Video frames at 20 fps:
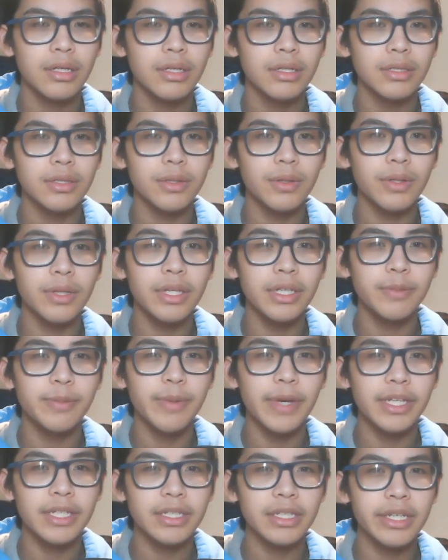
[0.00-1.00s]
So this
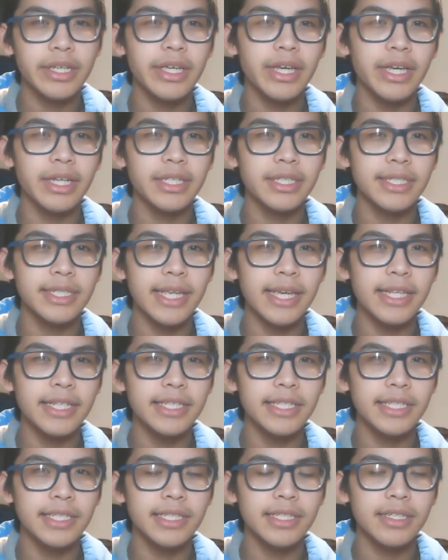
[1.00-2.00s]
basically
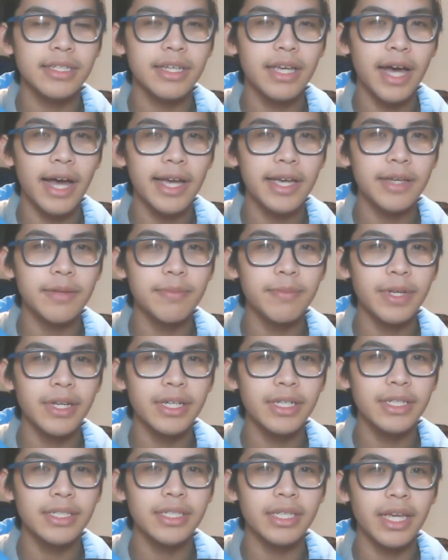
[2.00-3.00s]
extends Gaia
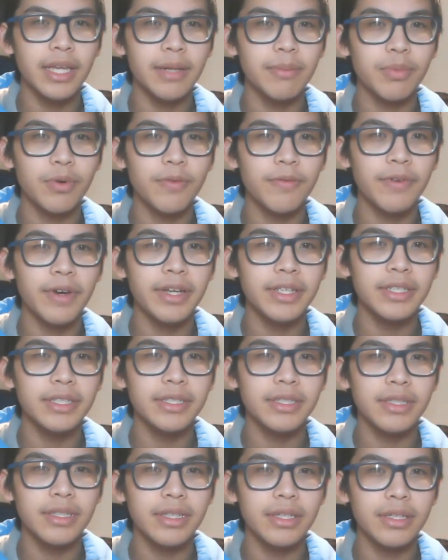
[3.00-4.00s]
plays and
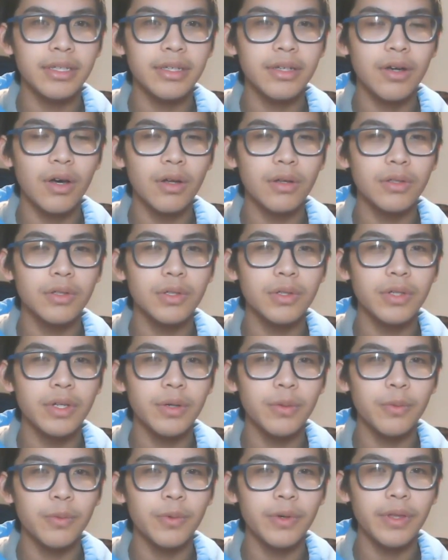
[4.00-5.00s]
provides the called
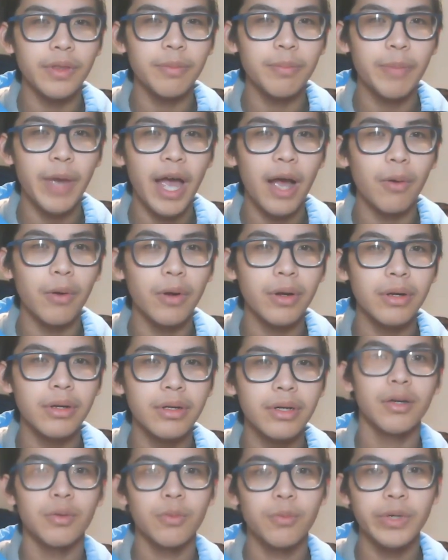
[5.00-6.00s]
unit with power.
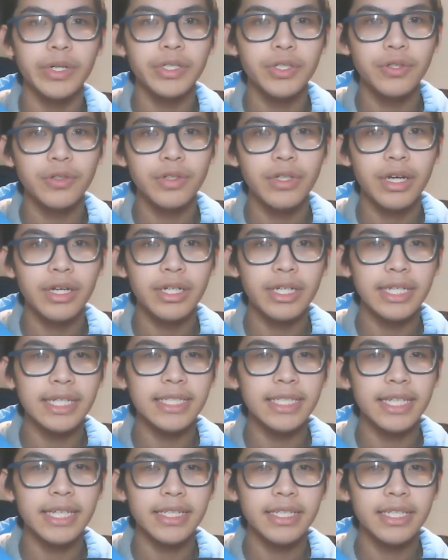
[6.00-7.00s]
Regiodon
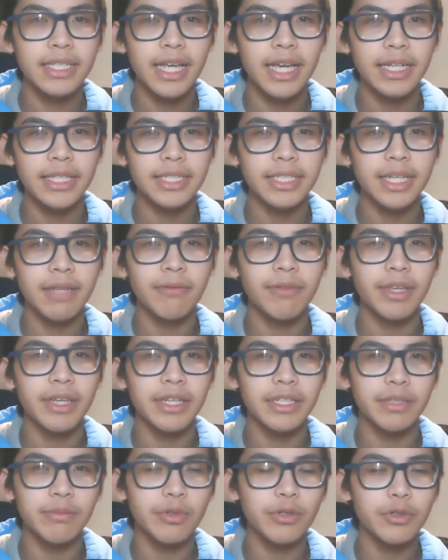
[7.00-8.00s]
is the exact same thing
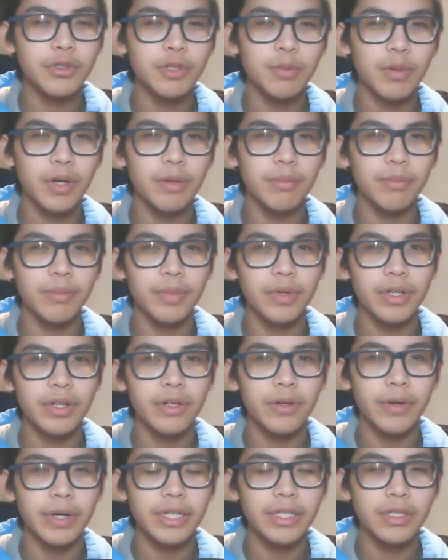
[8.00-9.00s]
as Blue Sprint, but a
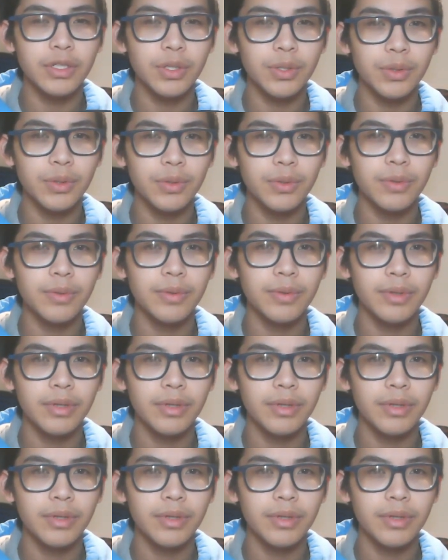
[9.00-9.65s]
grade 2.